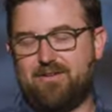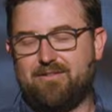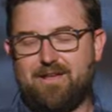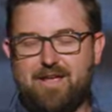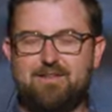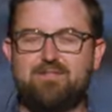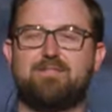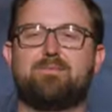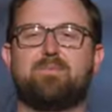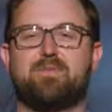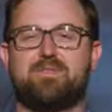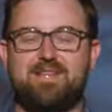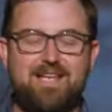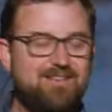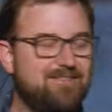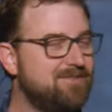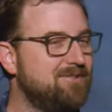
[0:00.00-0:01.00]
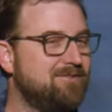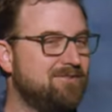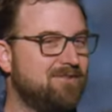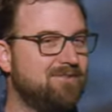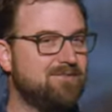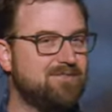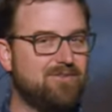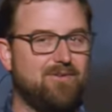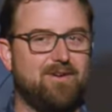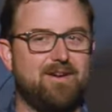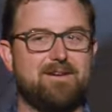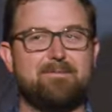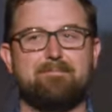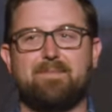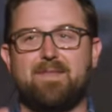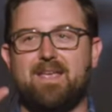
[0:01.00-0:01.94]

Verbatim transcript: okay? Just pretend you don't know the story.